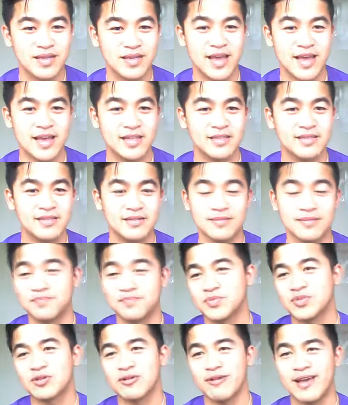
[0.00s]
And
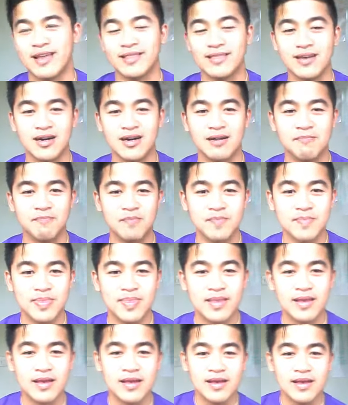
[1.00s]
to end up,
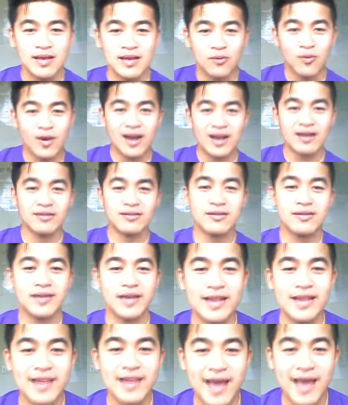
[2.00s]
while a
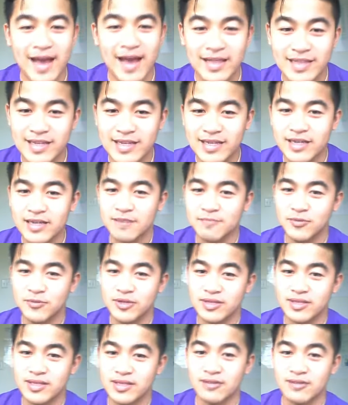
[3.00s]
cocaine addict can
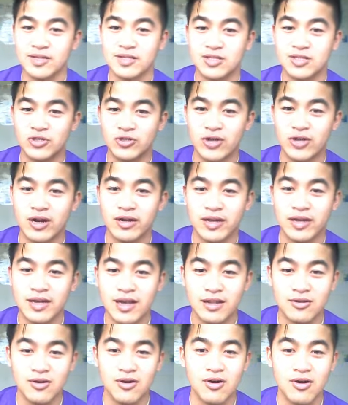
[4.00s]
put down his drug and
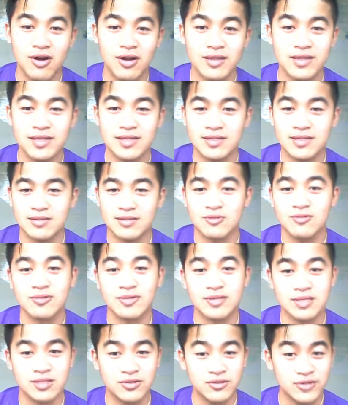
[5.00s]
alcoholic to
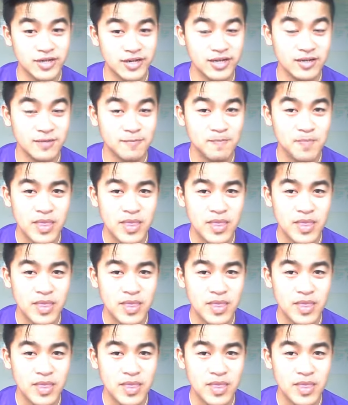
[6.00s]
his drink,